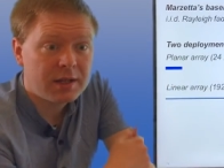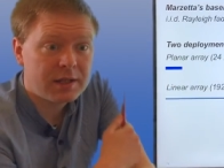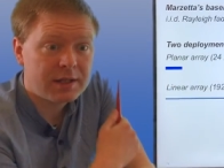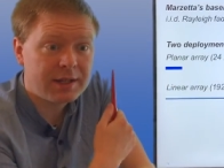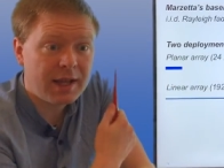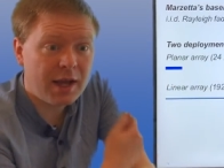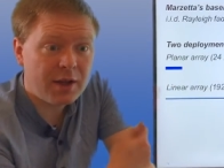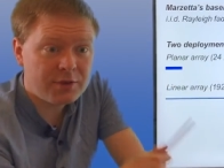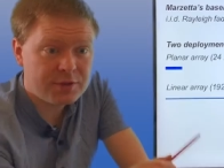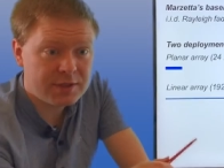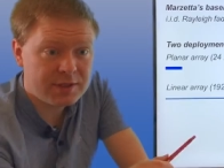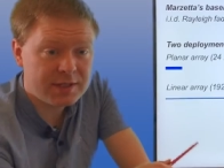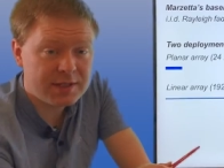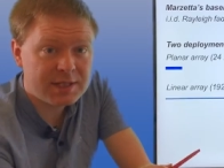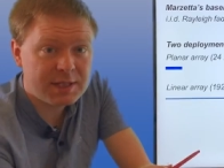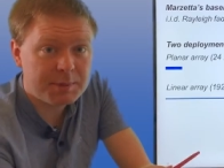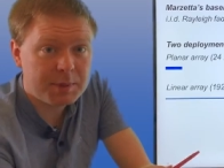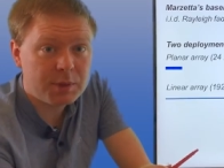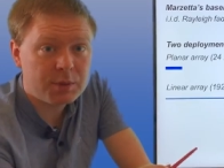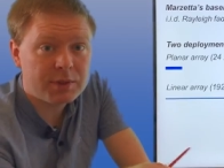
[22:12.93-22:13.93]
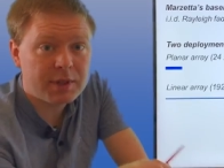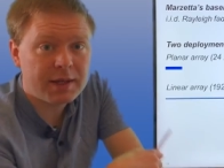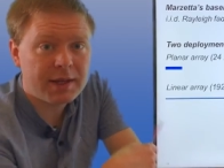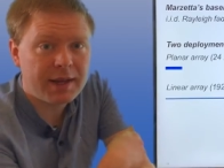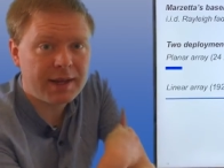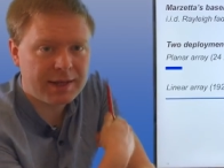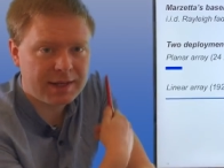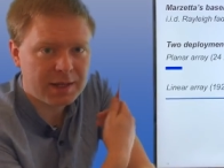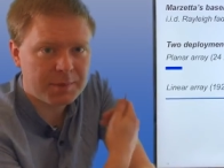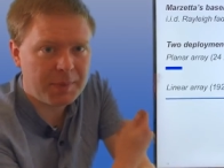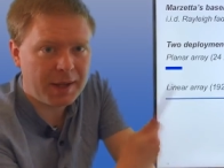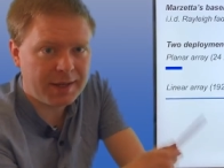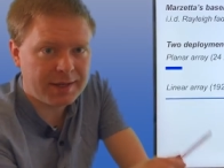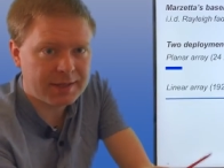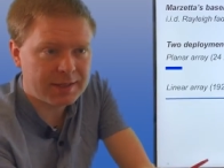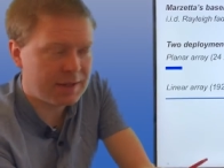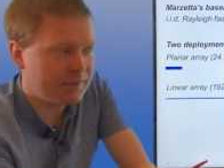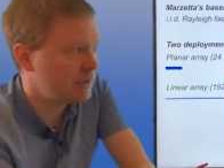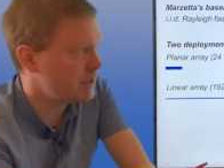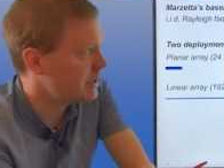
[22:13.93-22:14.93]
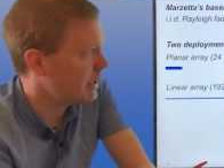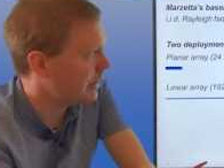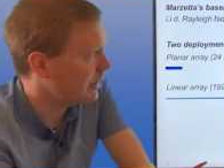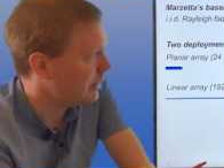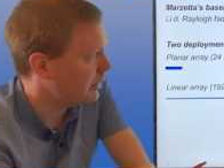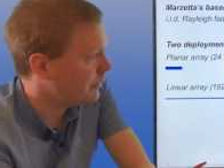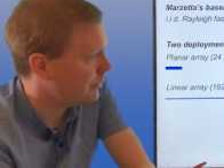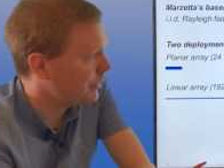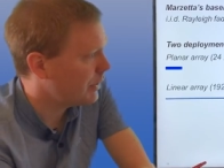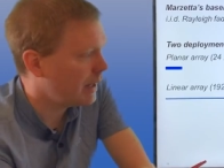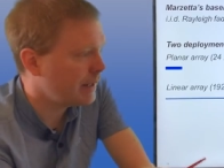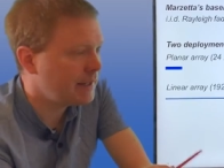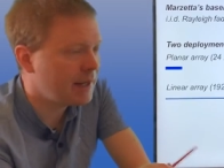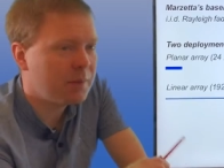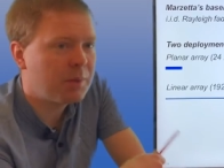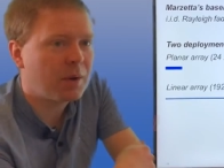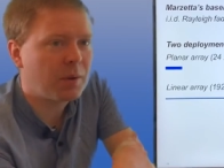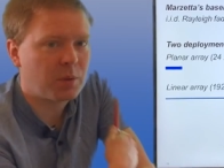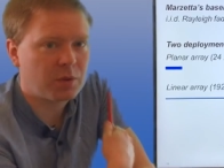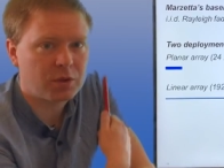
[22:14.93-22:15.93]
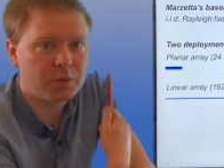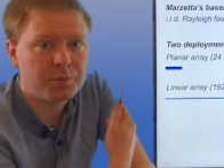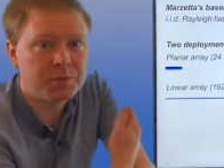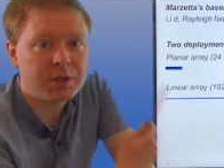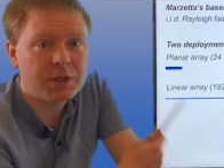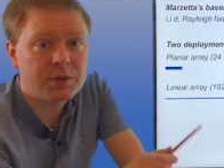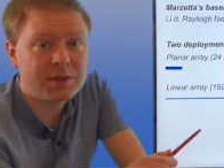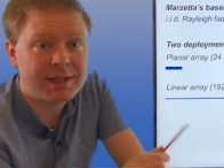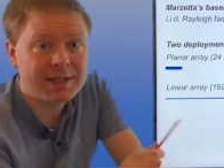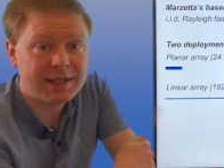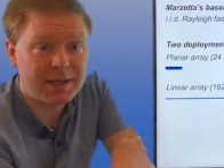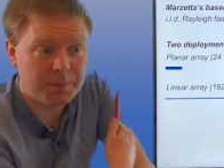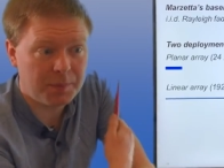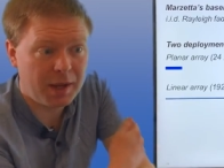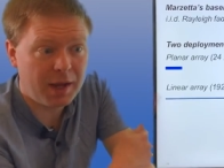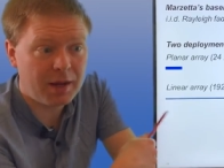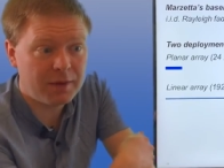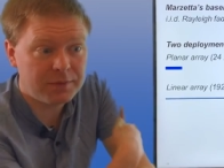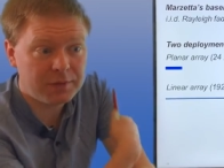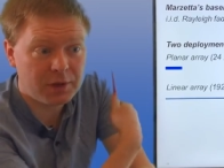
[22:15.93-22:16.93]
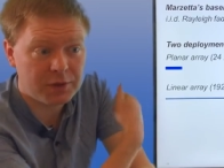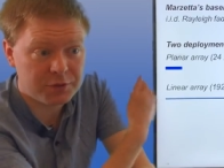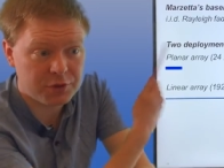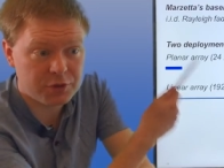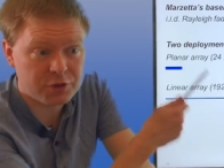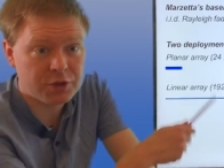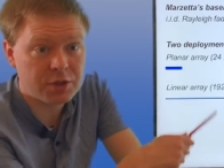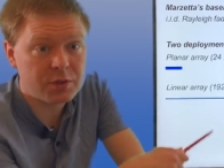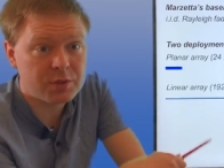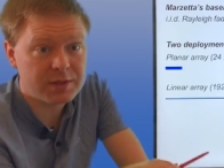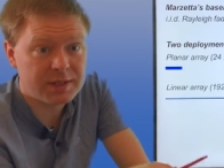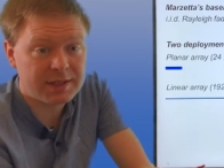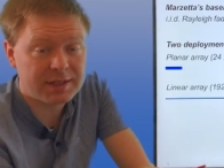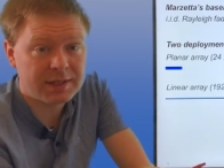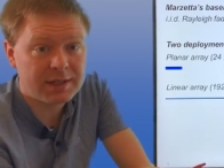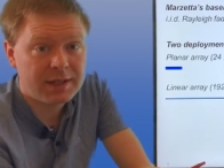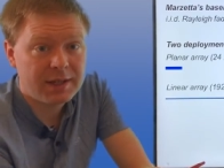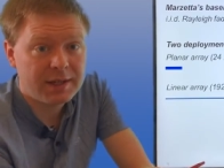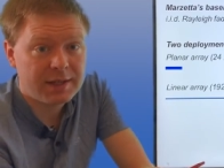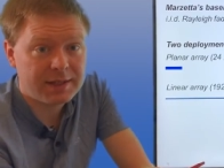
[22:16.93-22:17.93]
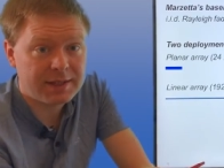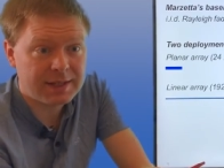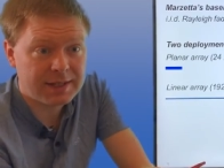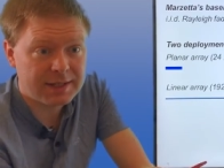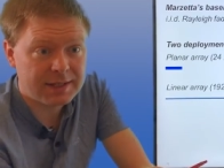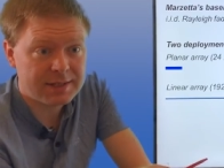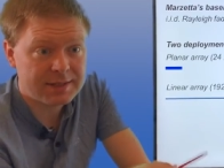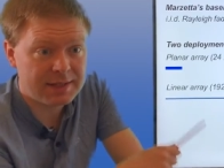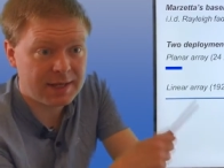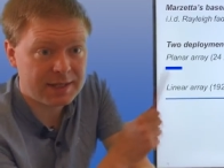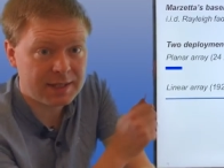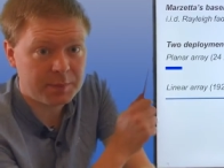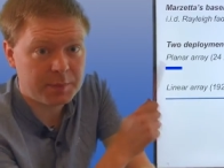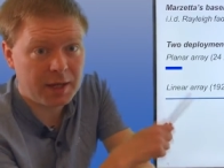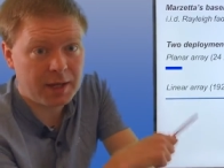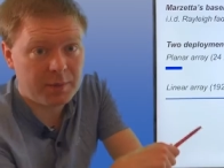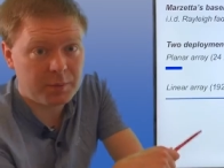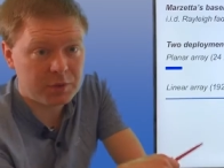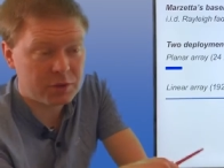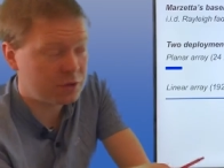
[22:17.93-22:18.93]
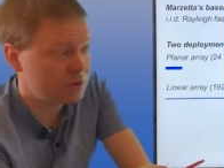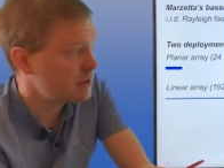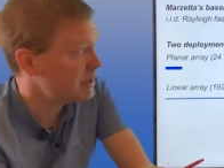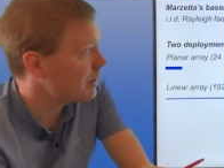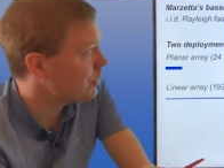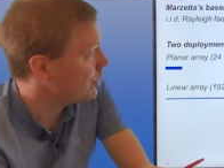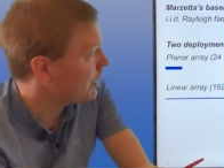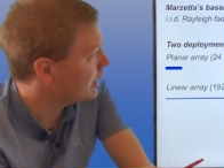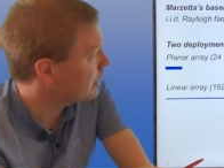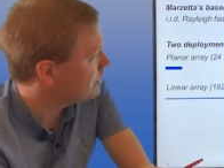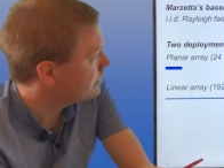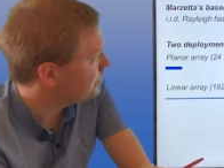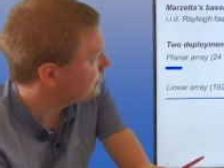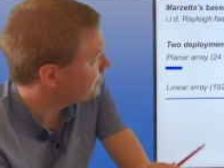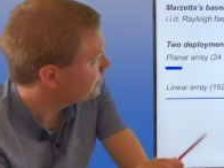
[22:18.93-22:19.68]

Gaussian distributed and independent of each other. And then we were computing the path losses using the setup that I was considering.